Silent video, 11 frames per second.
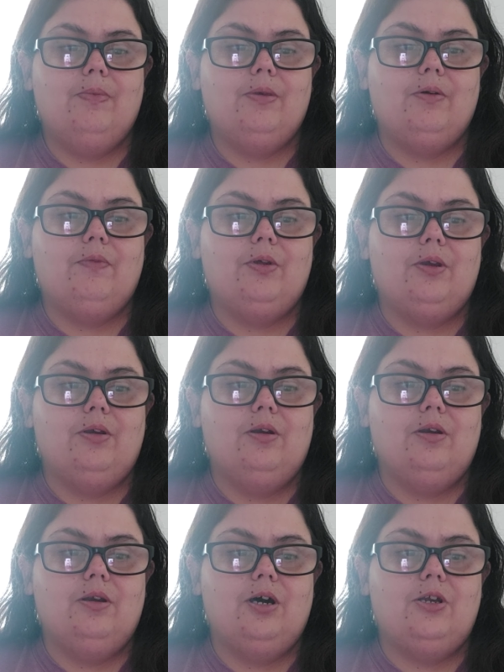of the
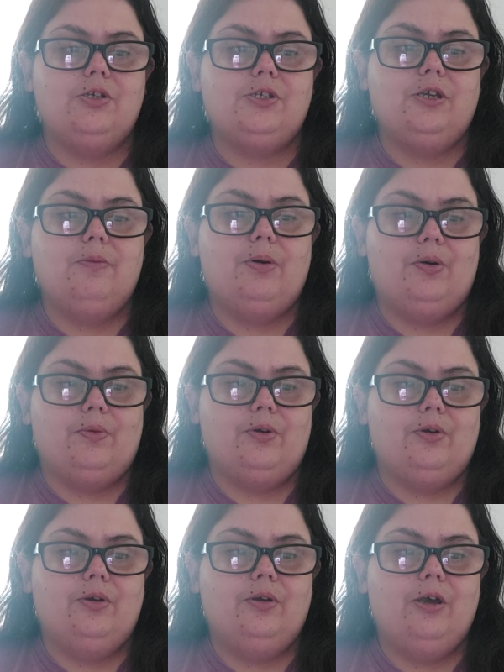goddess
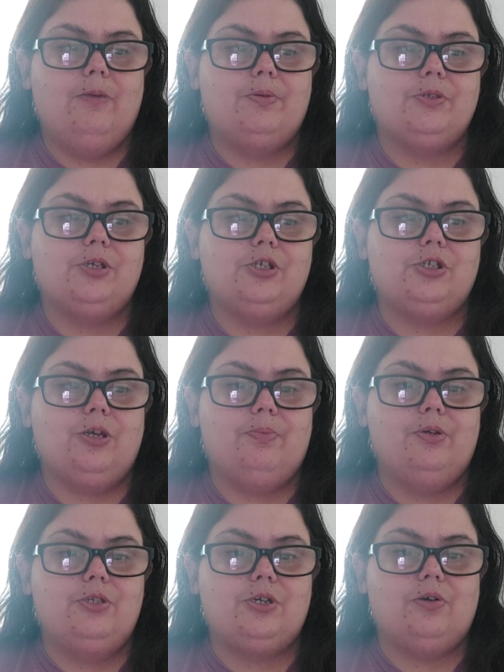Epona, a position that
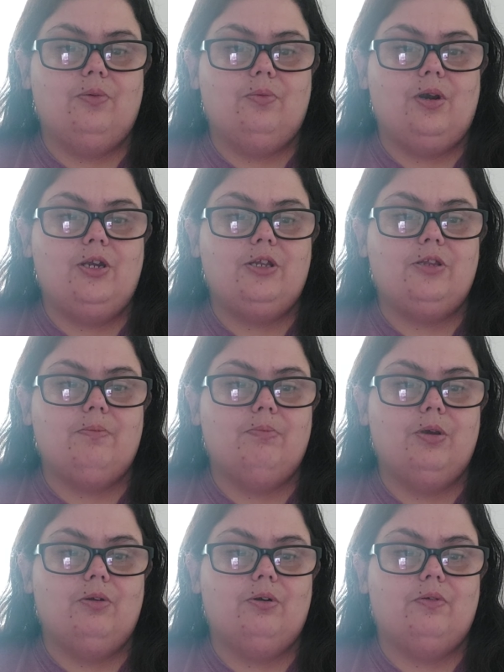puts her right in the
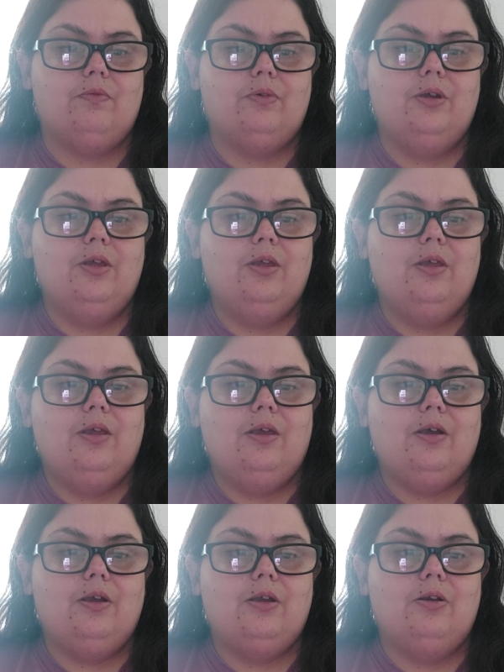middle of
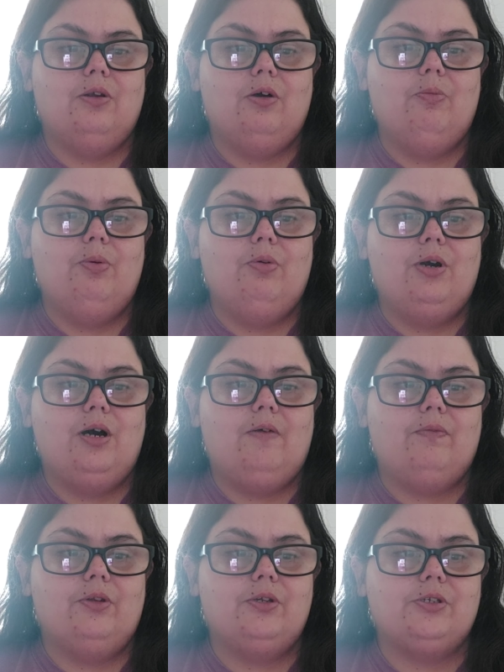a global
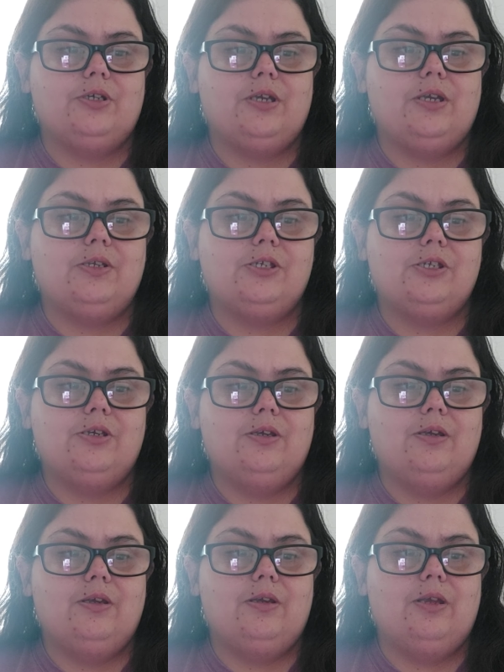conflict against
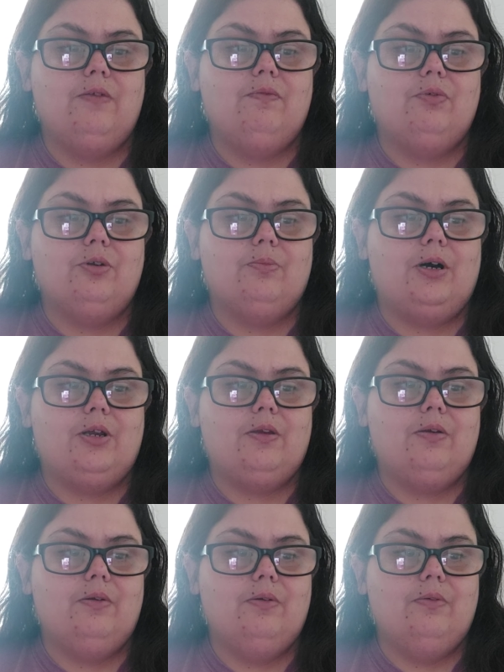an evil demonic